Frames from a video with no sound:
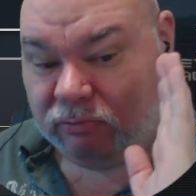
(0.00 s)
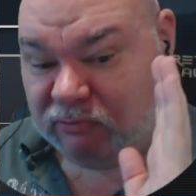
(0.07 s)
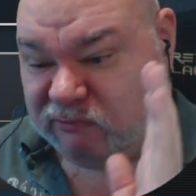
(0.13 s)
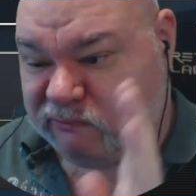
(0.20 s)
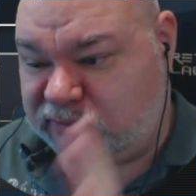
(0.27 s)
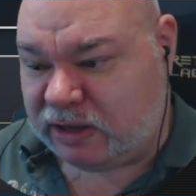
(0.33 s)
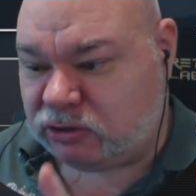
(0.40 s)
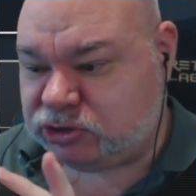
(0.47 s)

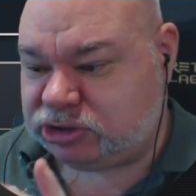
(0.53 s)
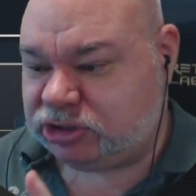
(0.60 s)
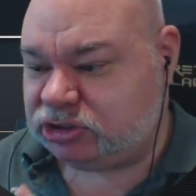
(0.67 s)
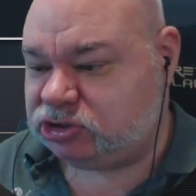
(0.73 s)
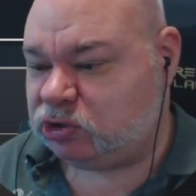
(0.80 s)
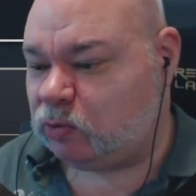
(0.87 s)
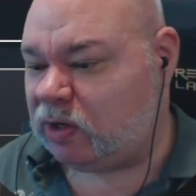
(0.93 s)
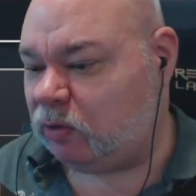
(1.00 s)
falchion is
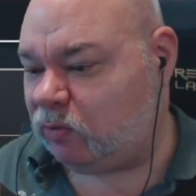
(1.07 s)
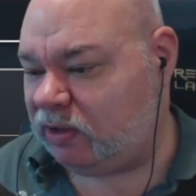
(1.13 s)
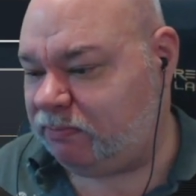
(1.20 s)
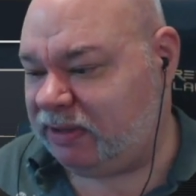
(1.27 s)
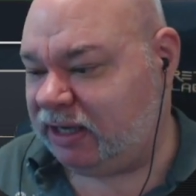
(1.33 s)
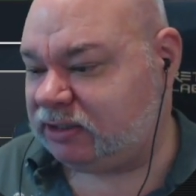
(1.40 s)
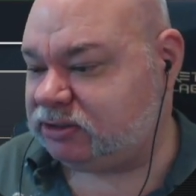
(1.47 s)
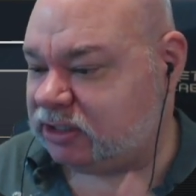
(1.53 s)
the one we
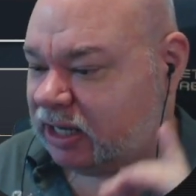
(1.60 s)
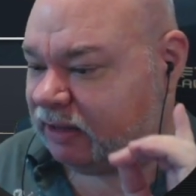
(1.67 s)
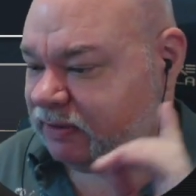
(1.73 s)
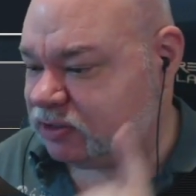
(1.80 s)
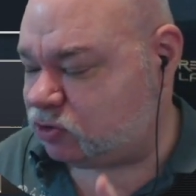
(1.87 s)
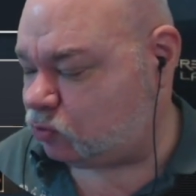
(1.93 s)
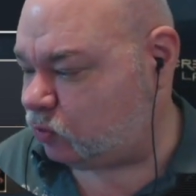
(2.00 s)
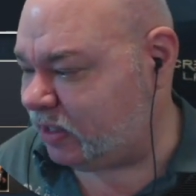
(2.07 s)
picked, and there's
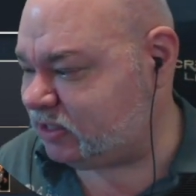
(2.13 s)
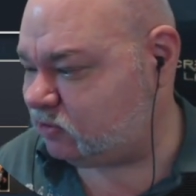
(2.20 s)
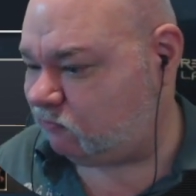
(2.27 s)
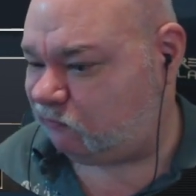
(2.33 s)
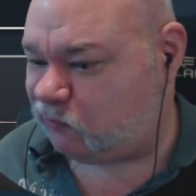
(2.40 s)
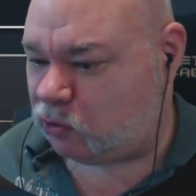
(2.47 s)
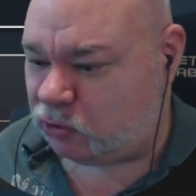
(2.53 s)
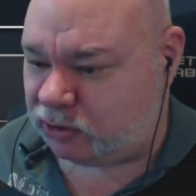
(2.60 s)
a reason
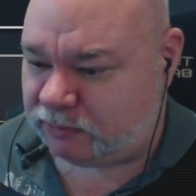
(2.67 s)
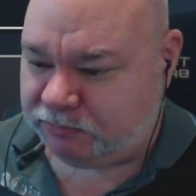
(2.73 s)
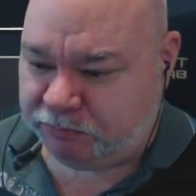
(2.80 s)
for it.